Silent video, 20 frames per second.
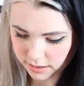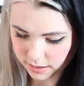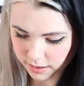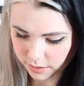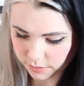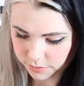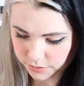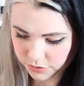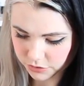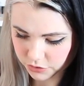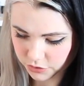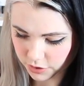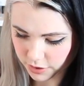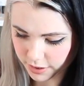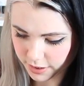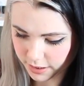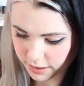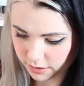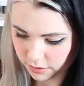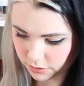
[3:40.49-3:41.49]
I was
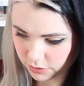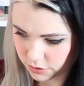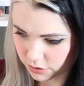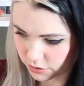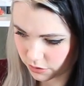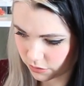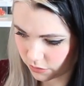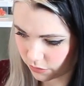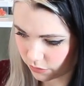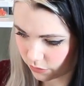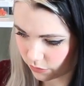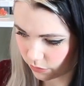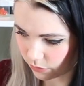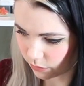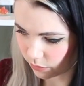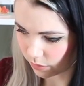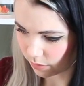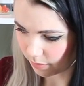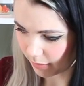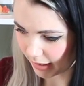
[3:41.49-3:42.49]
trying
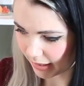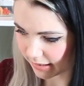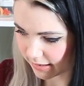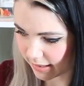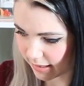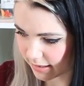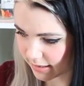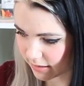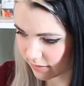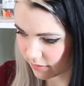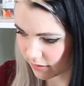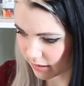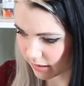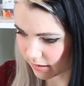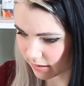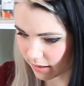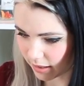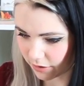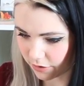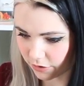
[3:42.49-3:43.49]
to make sense of
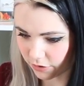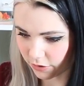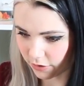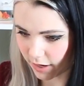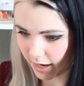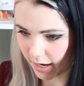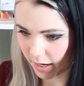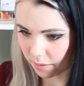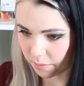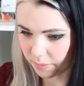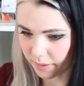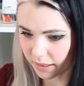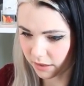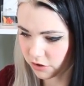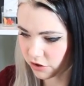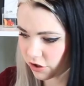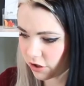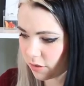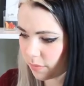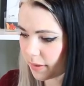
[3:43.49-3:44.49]
this letter and
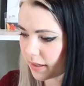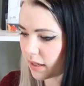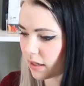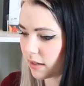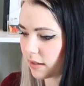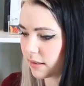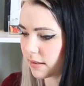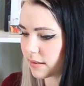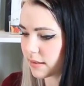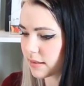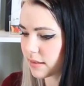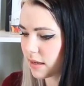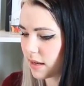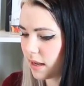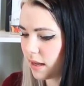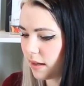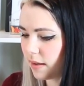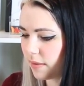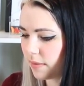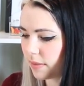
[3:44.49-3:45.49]
picture because
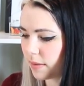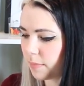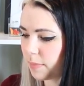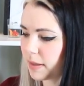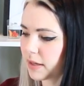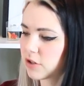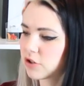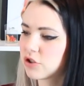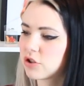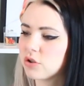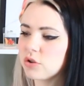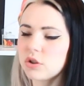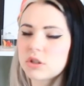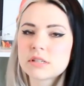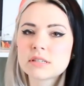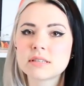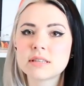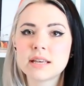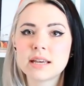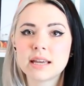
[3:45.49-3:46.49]
the picture
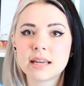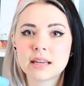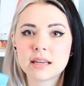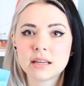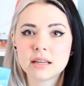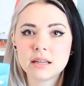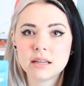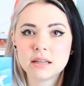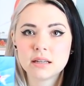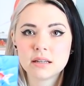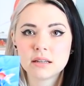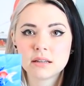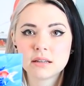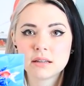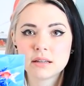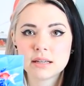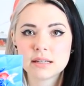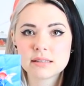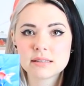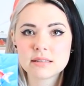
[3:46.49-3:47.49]
looks like
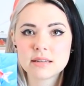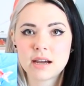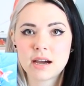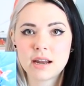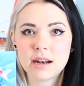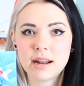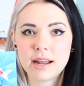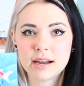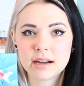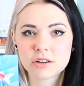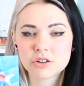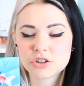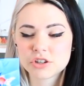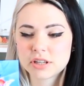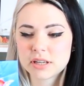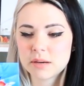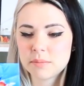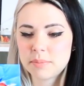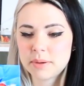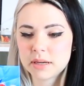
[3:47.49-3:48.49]
it's not
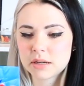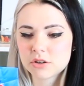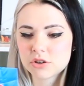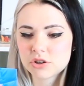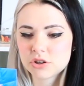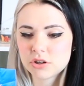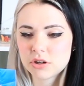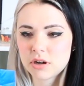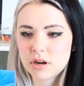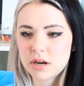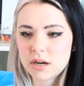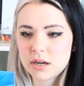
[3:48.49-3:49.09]
actually a picture